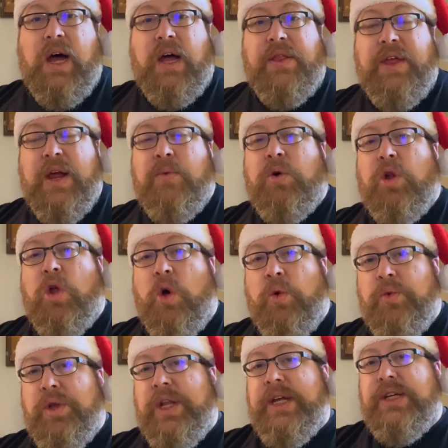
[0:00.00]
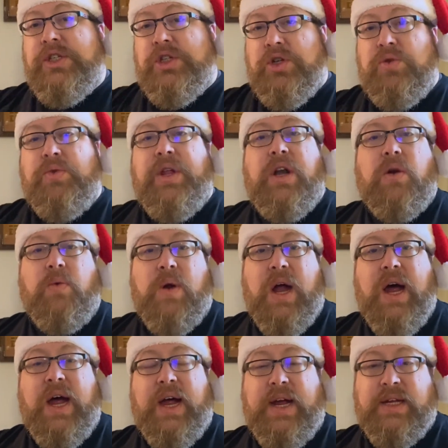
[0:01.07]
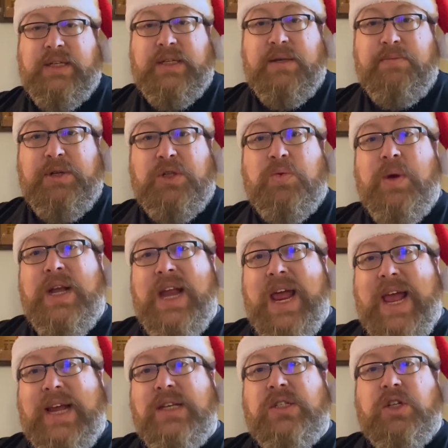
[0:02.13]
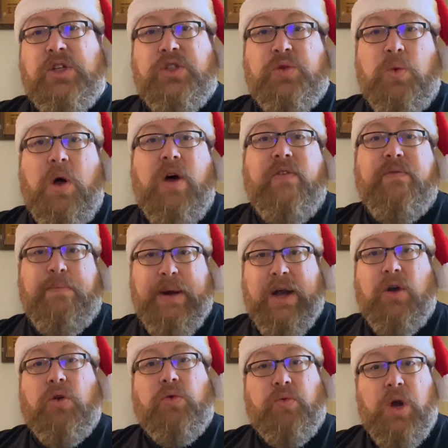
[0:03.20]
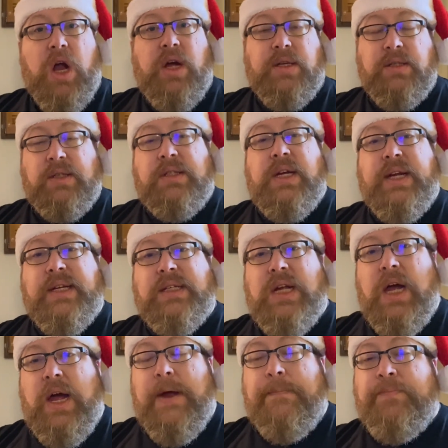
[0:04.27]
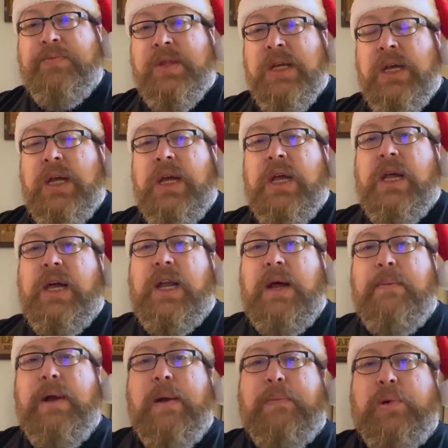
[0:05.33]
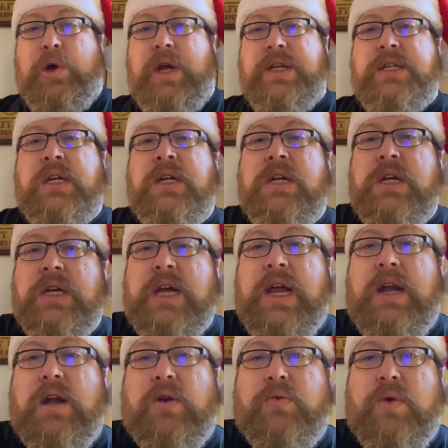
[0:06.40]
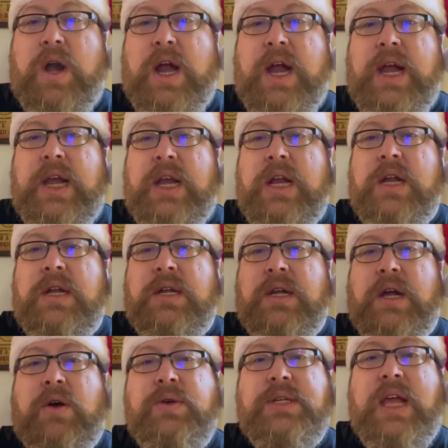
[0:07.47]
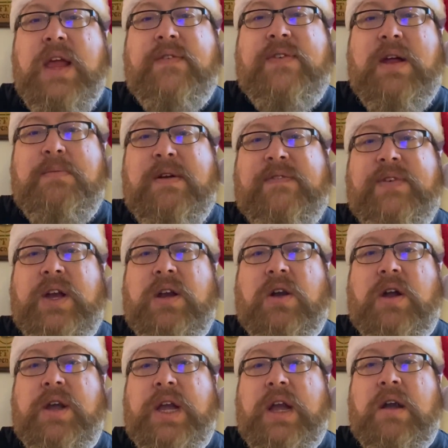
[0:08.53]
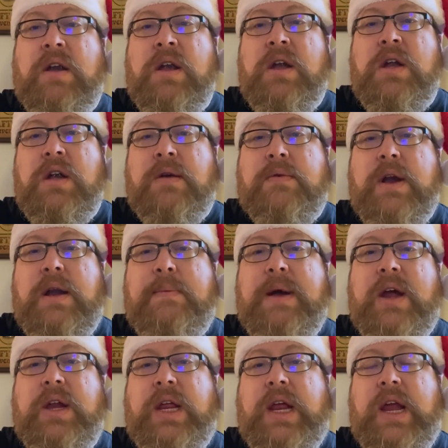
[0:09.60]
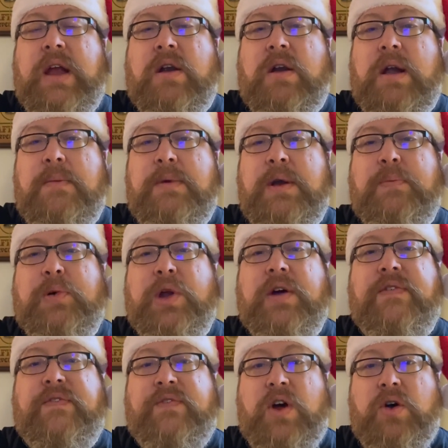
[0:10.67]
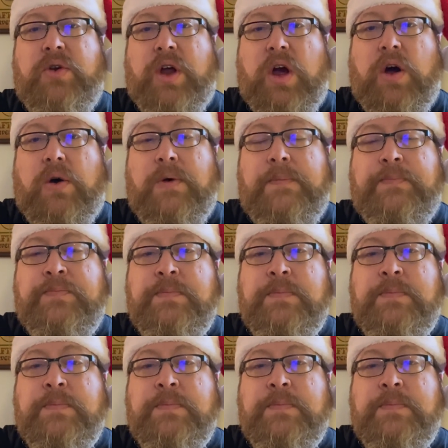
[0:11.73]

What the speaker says: They will only do their ryes in between 8 to 12 barrel runs at a time. And I'm going to put kind of I always can't find my finger on here, right about here, I'm going to put a photo